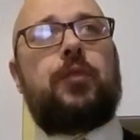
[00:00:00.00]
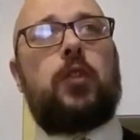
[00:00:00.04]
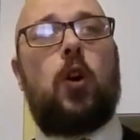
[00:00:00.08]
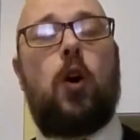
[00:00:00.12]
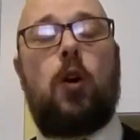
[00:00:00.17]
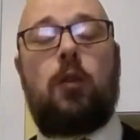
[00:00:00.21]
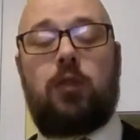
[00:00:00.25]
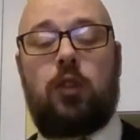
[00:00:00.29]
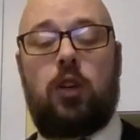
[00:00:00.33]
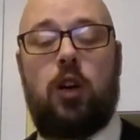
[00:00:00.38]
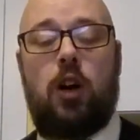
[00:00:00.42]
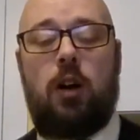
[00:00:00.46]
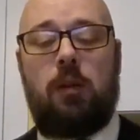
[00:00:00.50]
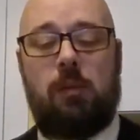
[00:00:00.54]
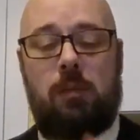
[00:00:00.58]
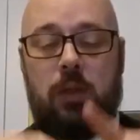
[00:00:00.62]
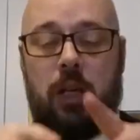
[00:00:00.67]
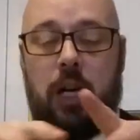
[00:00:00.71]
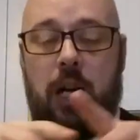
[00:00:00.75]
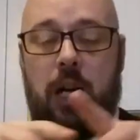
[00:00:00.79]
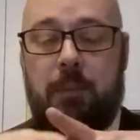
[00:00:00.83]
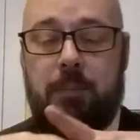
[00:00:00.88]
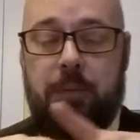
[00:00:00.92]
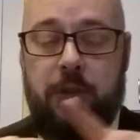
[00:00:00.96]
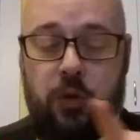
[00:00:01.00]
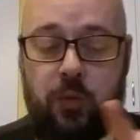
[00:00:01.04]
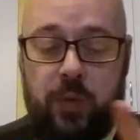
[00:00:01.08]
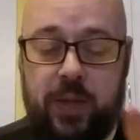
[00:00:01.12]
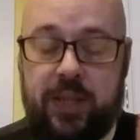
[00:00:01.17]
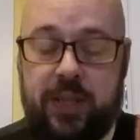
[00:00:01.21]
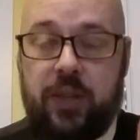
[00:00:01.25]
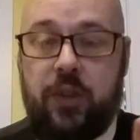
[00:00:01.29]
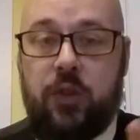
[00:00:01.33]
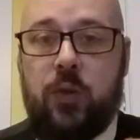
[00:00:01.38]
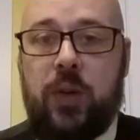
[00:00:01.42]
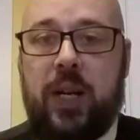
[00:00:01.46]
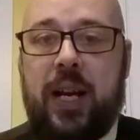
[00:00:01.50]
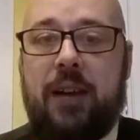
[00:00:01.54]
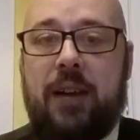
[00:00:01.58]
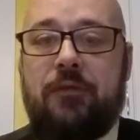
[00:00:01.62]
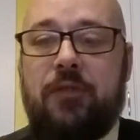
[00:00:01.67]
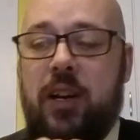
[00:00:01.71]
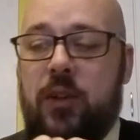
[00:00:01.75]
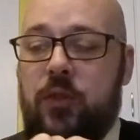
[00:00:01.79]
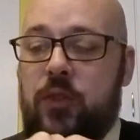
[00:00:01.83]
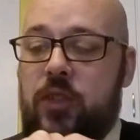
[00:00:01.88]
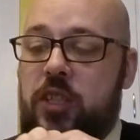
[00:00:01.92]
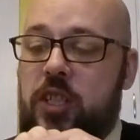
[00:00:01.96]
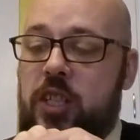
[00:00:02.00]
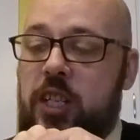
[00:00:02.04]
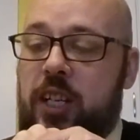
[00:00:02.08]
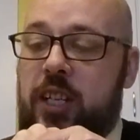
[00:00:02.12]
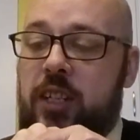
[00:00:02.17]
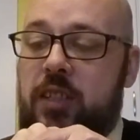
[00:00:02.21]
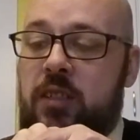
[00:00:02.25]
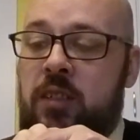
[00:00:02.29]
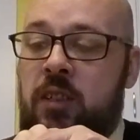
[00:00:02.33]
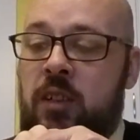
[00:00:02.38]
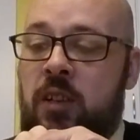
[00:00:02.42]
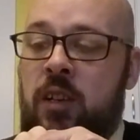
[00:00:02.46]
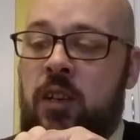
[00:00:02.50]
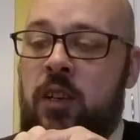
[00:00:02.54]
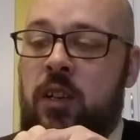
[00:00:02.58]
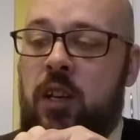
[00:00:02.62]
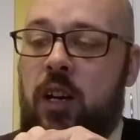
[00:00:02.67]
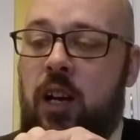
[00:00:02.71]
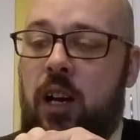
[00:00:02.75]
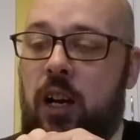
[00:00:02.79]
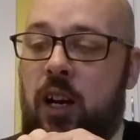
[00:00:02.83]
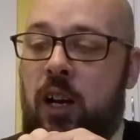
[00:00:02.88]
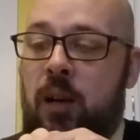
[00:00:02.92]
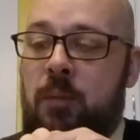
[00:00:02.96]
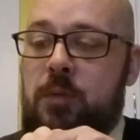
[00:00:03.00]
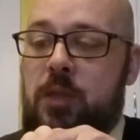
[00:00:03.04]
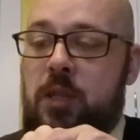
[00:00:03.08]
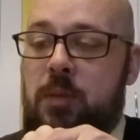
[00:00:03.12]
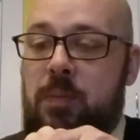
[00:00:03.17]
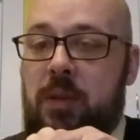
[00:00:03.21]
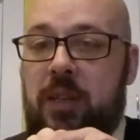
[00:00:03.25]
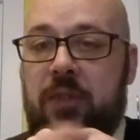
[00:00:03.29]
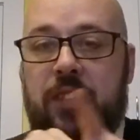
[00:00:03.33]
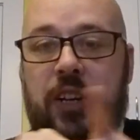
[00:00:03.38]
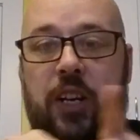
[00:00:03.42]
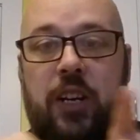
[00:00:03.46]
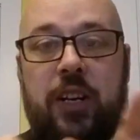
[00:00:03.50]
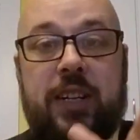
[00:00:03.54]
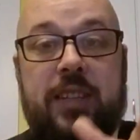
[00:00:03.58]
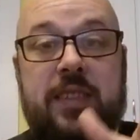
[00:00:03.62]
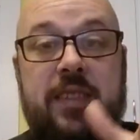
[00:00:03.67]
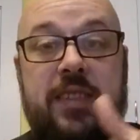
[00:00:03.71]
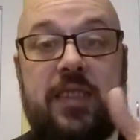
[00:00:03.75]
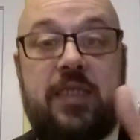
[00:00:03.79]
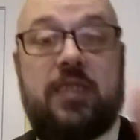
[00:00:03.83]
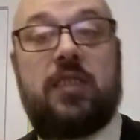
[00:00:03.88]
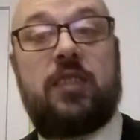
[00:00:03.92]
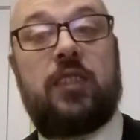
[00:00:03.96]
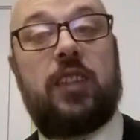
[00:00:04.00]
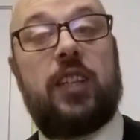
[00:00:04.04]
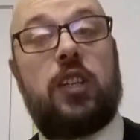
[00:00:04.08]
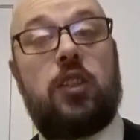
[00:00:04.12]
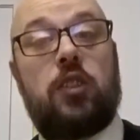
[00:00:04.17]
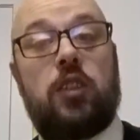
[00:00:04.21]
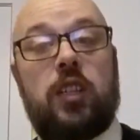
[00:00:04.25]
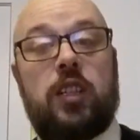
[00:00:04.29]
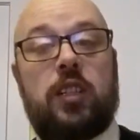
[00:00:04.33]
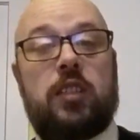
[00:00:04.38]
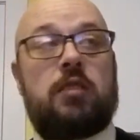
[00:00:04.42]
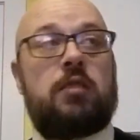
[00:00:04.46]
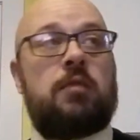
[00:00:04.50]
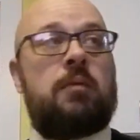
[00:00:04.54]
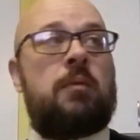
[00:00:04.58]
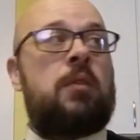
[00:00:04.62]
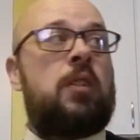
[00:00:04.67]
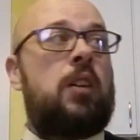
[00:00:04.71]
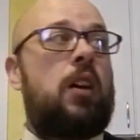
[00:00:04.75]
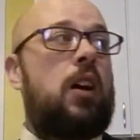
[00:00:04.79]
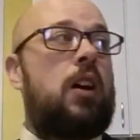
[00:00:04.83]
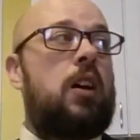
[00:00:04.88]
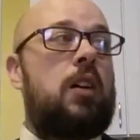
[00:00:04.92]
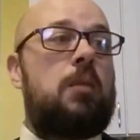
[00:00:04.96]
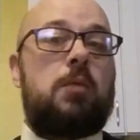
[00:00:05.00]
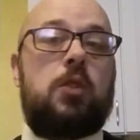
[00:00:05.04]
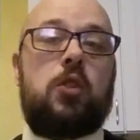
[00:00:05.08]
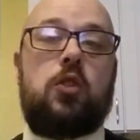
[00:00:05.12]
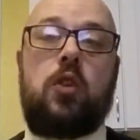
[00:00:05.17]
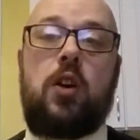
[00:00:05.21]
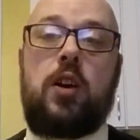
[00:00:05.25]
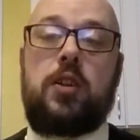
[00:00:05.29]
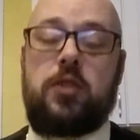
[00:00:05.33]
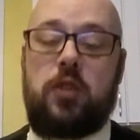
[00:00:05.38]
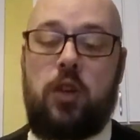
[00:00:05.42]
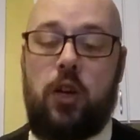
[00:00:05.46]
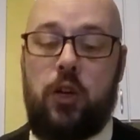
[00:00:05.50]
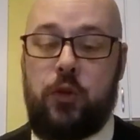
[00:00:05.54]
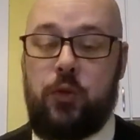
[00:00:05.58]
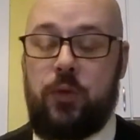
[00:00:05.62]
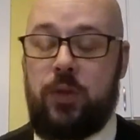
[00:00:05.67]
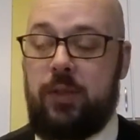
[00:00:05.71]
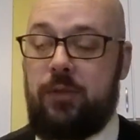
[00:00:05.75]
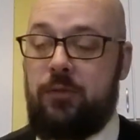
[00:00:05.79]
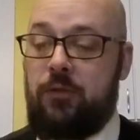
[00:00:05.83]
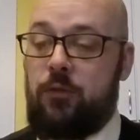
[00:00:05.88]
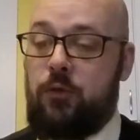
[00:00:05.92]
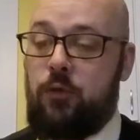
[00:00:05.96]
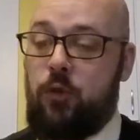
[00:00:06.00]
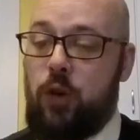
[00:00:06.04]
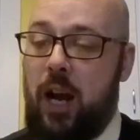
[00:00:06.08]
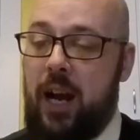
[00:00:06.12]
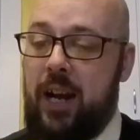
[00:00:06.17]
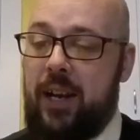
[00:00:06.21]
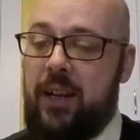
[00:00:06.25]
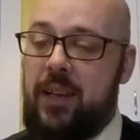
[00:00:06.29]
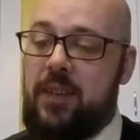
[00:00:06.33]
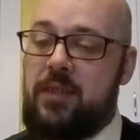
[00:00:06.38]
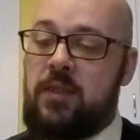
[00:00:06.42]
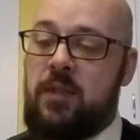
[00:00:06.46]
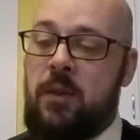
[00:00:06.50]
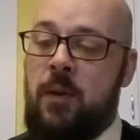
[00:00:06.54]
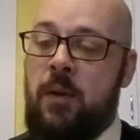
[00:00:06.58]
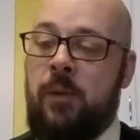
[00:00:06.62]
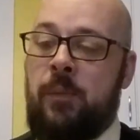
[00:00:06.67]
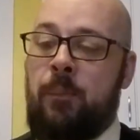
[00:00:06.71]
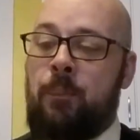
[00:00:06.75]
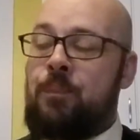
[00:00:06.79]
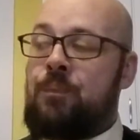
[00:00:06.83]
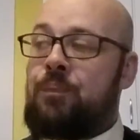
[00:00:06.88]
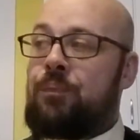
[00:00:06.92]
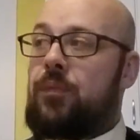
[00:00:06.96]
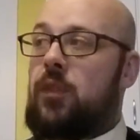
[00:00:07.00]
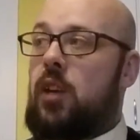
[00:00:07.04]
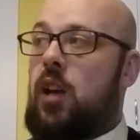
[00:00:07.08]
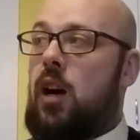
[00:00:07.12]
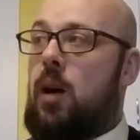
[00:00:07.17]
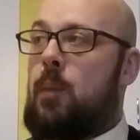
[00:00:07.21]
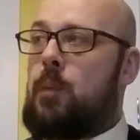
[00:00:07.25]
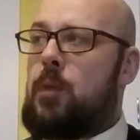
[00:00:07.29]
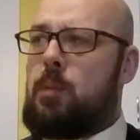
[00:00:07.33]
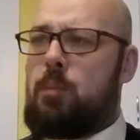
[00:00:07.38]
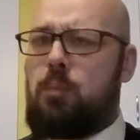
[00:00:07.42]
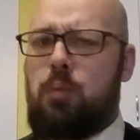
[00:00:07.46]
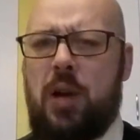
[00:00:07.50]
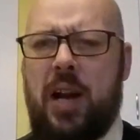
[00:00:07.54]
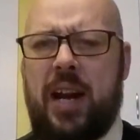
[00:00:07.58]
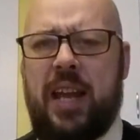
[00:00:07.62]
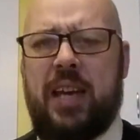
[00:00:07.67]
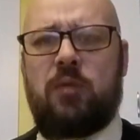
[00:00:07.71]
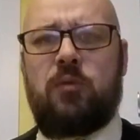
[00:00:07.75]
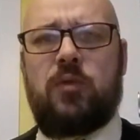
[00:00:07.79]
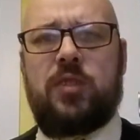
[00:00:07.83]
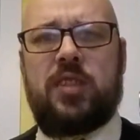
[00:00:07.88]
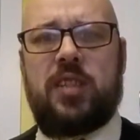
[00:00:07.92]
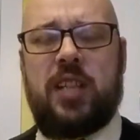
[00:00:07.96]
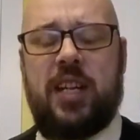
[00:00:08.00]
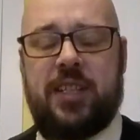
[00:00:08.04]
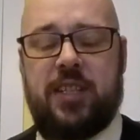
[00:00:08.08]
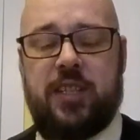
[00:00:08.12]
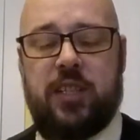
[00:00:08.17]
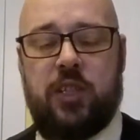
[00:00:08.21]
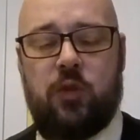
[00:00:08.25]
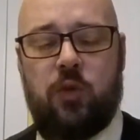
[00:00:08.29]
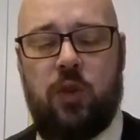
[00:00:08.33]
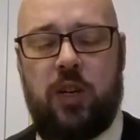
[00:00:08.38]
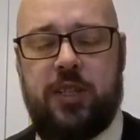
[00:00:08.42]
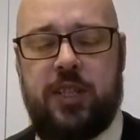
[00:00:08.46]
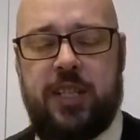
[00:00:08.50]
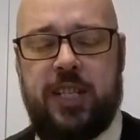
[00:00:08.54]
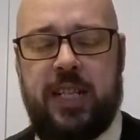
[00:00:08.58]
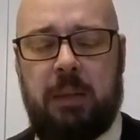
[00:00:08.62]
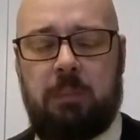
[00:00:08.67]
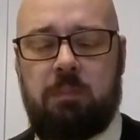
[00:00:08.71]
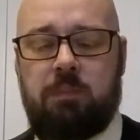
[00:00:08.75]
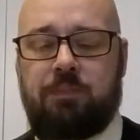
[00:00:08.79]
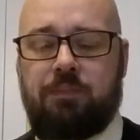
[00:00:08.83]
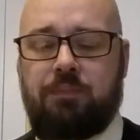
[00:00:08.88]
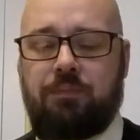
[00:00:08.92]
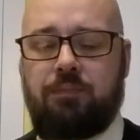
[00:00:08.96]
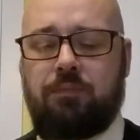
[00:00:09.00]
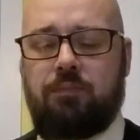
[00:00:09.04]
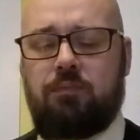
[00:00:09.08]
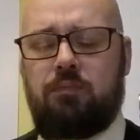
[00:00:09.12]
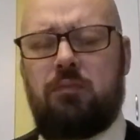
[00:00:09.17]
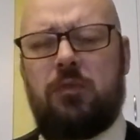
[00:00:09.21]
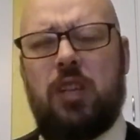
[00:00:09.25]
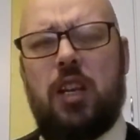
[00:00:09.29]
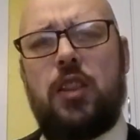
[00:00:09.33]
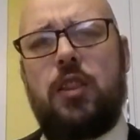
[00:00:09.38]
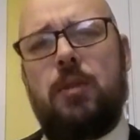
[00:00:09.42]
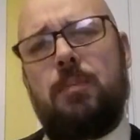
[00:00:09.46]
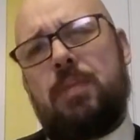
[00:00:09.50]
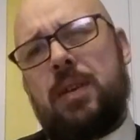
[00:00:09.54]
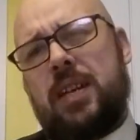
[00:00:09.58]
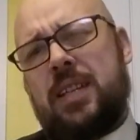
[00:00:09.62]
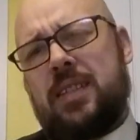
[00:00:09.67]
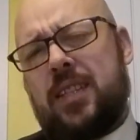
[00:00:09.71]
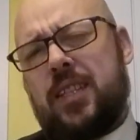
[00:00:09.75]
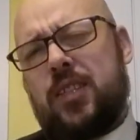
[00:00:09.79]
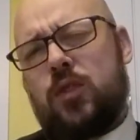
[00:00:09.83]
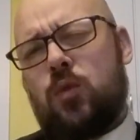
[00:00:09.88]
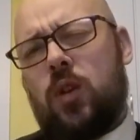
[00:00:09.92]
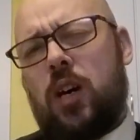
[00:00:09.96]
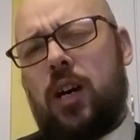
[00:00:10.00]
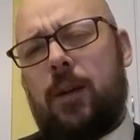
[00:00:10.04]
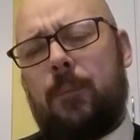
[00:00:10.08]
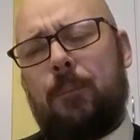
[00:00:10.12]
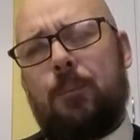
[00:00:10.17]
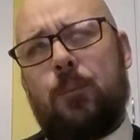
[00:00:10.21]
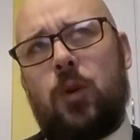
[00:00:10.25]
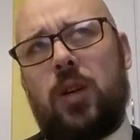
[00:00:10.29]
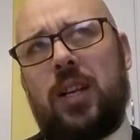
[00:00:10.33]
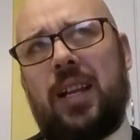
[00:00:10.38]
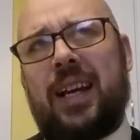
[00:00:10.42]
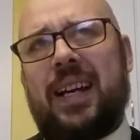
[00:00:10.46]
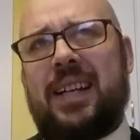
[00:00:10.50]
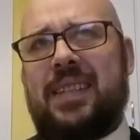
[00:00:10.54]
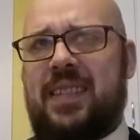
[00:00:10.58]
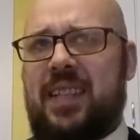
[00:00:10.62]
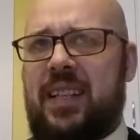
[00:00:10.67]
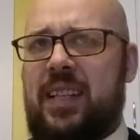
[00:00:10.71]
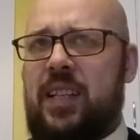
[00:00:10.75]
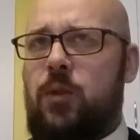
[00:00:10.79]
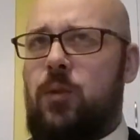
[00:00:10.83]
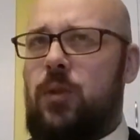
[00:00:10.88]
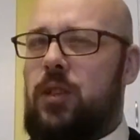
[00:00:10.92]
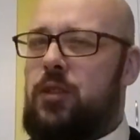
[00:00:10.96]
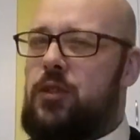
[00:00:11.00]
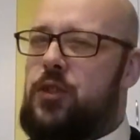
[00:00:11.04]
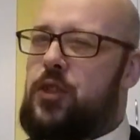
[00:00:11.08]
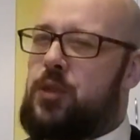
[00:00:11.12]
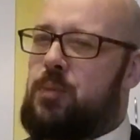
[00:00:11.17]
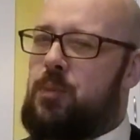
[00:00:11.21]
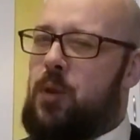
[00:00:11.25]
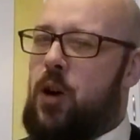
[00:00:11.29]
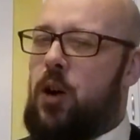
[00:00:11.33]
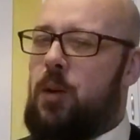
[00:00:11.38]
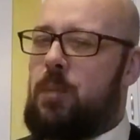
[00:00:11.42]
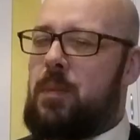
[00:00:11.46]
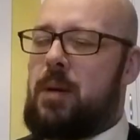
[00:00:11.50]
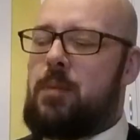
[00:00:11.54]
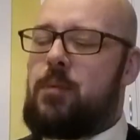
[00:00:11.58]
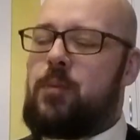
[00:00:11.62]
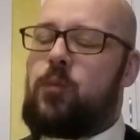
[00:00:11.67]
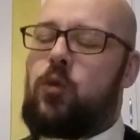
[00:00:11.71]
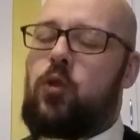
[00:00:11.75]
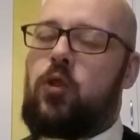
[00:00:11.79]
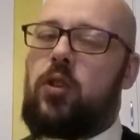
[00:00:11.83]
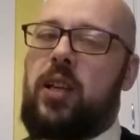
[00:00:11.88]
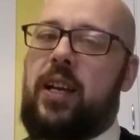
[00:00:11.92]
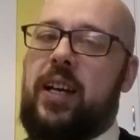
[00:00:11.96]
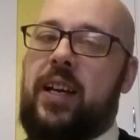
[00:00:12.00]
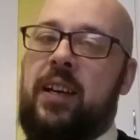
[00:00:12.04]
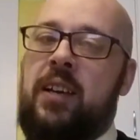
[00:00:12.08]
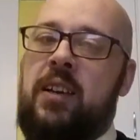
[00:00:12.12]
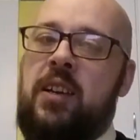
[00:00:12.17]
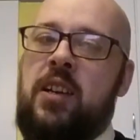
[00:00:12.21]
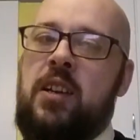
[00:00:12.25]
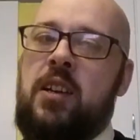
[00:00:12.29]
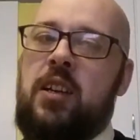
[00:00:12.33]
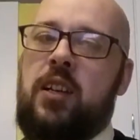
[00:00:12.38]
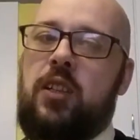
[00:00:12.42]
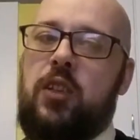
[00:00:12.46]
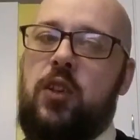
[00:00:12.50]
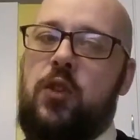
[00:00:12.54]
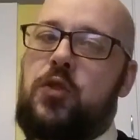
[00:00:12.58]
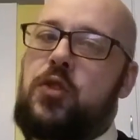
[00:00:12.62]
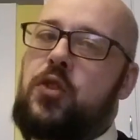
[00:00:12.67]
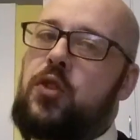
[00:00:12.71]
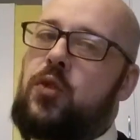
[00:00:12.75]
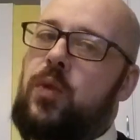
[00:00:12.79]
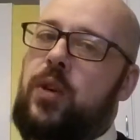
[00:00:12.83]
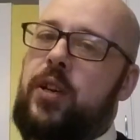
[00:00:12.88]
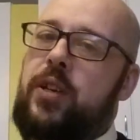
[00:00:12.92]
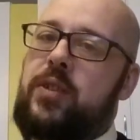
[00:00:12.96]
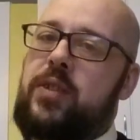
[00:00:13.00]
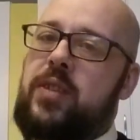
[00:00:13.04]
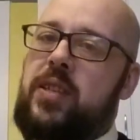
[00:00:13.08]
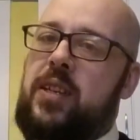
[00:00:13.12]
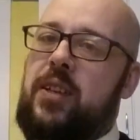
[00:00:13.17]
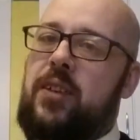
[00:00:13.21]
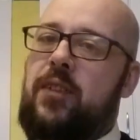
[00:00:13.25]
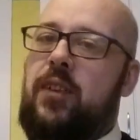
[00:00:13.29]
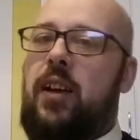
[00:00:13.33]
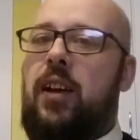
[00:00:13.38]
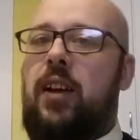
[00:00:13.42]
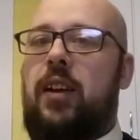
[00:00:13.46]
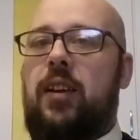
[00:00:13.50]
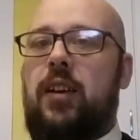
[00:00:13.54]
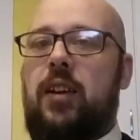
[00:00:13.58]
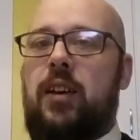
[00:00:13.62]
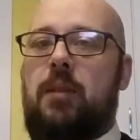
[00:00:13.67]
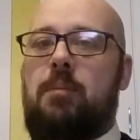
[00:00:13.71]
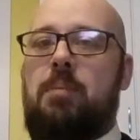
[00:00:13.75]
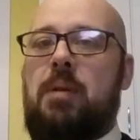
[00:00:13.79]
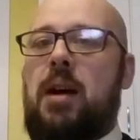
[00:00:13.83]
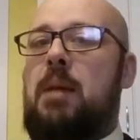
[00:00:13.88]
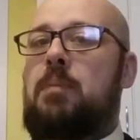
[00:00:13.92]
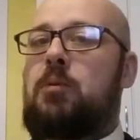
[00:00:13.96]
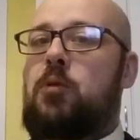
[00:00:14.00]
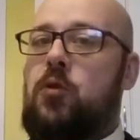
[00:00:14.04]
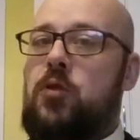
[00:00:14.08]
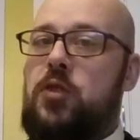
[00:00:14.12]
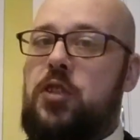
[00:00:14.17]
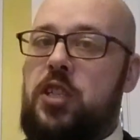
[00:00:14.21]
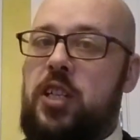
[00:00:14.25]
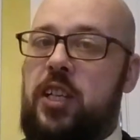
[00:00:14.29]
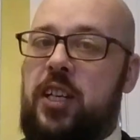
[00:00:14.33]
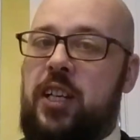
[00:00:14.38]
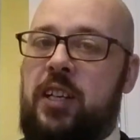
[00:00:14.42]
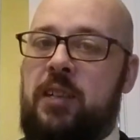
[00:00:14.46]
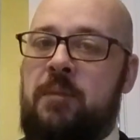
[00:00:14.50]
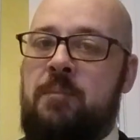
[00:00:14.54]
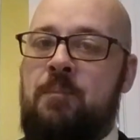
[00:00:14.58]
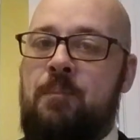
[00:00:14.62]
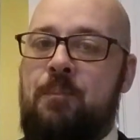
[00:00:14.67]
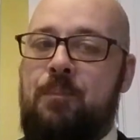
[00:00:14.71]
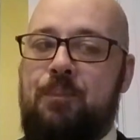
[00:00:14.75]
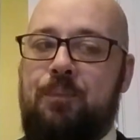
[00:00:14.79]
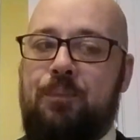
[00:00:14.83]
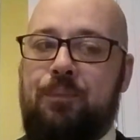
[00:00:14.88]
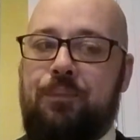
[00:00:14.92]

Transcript: Overall, between the three, I found the chicken to be very consistently cooked across all three different varieties. The breading was nice and crunchy. The pieces, well, like I said, they were a little small, maybe more like closer to what you'd see a popcorn chicken,